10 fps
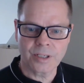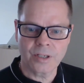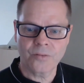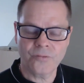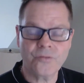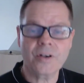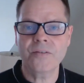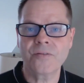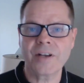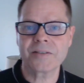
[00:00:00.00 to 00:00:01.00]

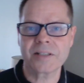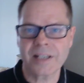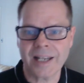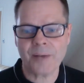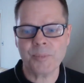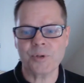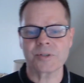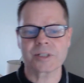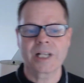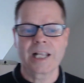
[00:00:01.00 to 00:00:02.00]
3,000 camels,